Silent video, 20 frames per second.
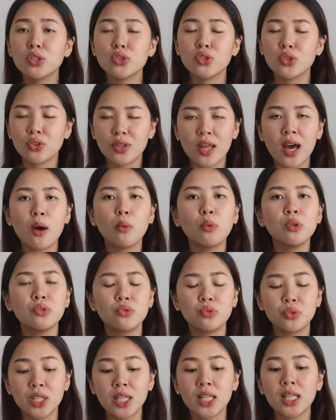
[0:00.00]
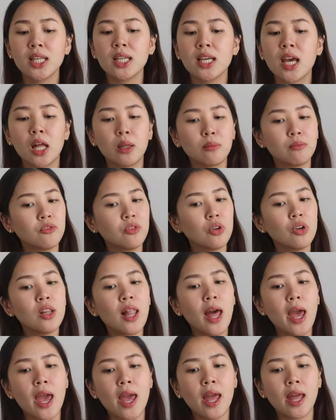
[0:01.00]
So that was really helpful,
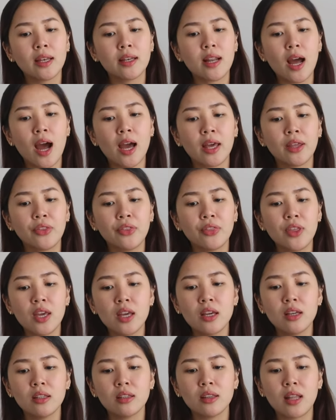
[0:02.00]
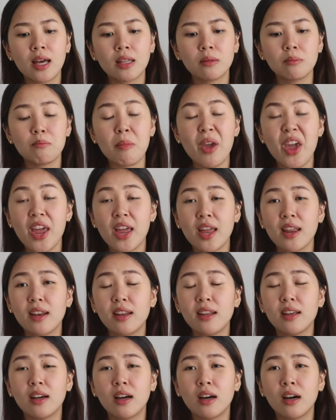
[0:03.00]
and I think that
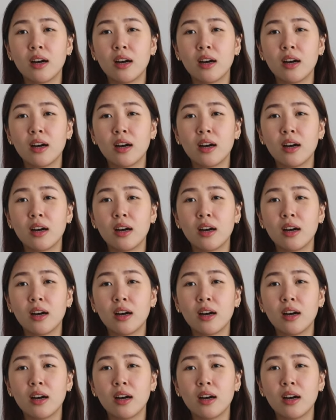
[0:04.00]
made